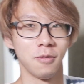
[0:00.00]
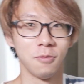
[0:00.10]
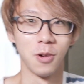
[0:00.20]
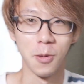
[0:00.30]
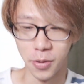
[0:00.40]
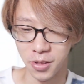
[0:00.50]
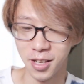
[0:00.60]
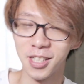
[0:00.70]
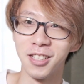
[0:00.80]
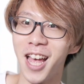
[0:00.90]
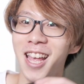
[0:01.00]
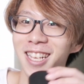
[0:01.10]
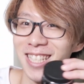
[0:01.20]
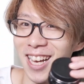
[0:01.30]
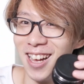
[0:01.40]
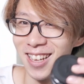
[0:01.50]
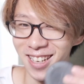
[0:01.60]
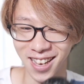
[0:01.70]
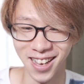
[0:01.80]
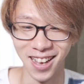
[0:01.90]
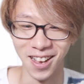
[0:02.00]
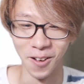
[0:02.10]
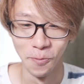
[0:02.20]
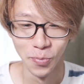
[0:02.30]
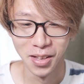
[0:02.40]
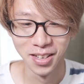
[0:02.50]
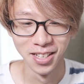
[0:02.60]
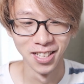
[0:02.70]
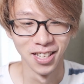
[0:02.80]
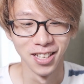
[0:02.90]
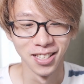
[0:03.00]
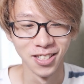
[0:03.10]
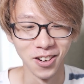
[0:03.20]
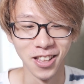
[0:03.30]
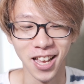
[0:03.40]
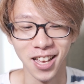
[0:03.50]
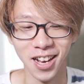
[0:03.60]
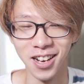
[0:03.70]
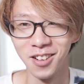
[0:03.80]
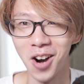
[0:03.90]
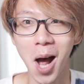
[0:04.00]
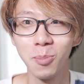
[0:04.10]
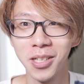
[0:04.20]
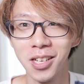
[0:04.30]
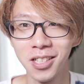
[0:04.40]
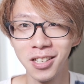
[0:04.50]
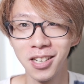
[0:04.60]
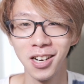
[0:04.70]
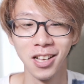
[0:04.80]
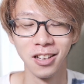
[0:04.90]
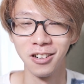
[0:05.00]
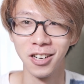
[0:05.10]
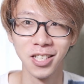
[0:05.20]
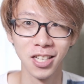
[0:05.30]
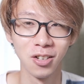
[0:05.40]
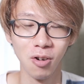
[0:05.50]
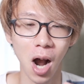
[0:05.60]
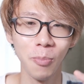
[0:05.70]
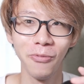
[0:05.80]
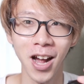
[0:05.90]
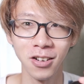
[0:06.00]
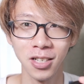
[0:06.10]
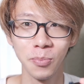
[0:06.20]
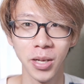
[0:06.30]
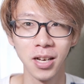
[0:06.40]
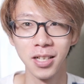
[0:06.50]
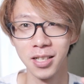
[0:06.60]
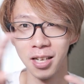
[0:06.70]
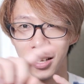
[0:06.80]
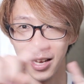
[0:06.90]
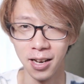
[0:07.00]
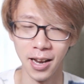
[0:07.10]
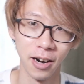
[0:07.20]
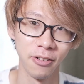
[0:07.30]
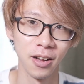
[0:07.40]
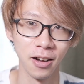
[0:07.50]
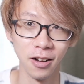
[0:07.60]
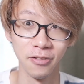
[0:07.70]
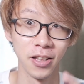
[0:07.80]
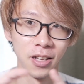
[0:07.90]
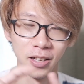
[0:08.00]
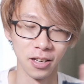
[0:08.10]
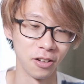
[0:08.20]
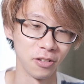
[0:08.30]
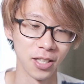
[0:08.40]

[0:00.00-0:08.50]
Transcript: when you put this lens on a sort of like a crop sensor, there is this crop factor because the area of the